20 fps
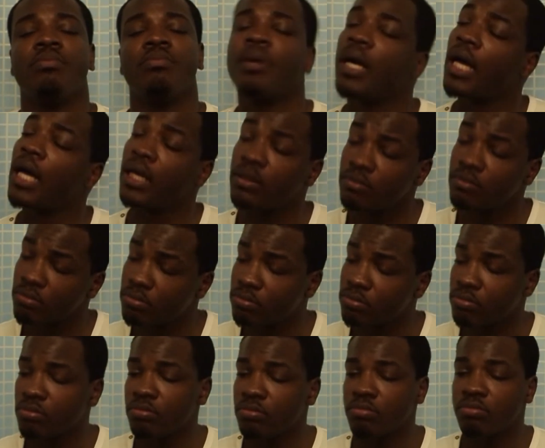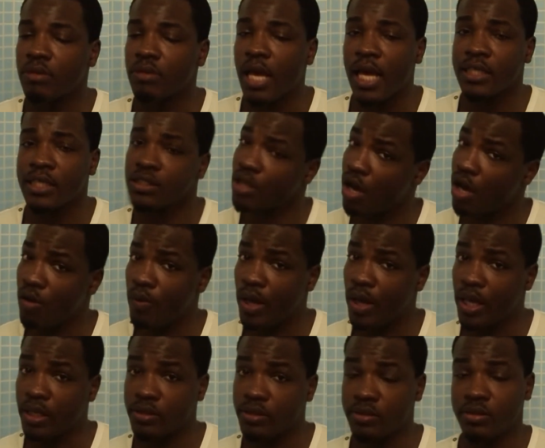But, as
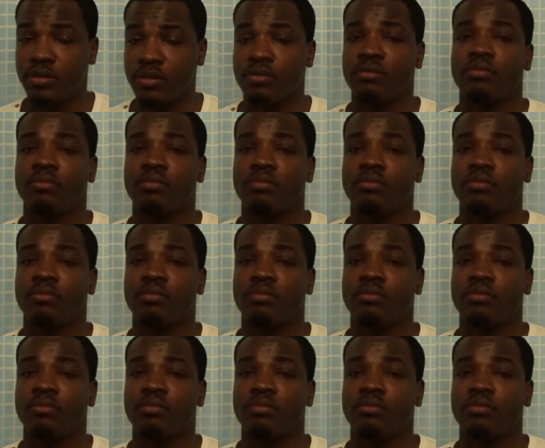always,